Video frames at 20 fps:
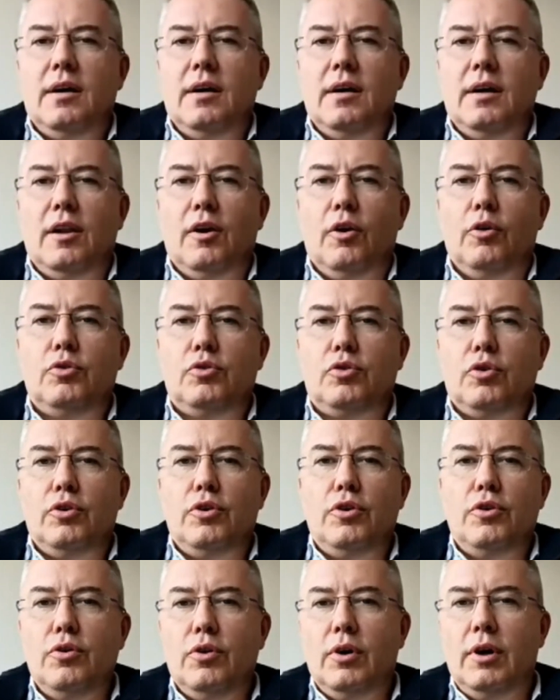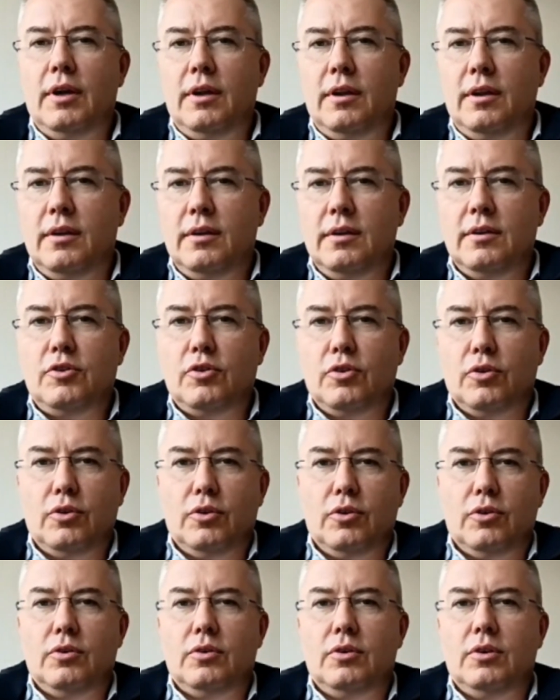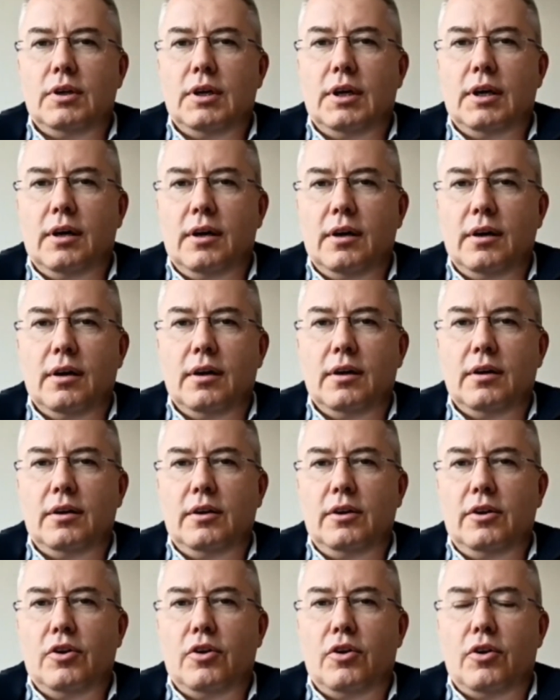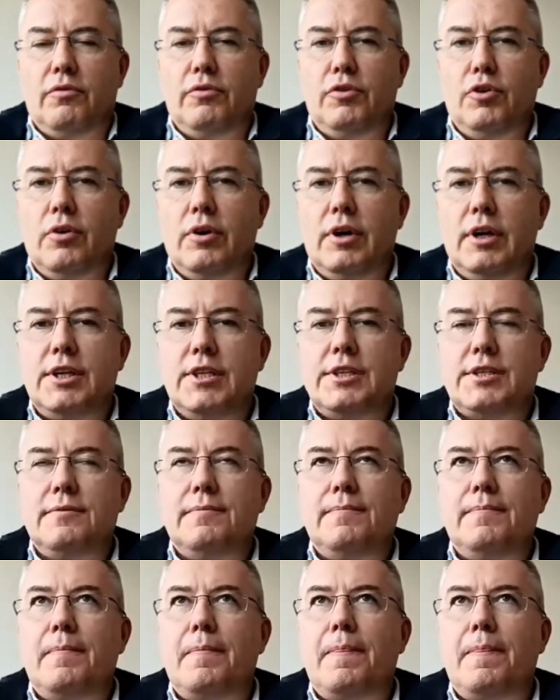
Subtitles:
Hello to you and to your viewers.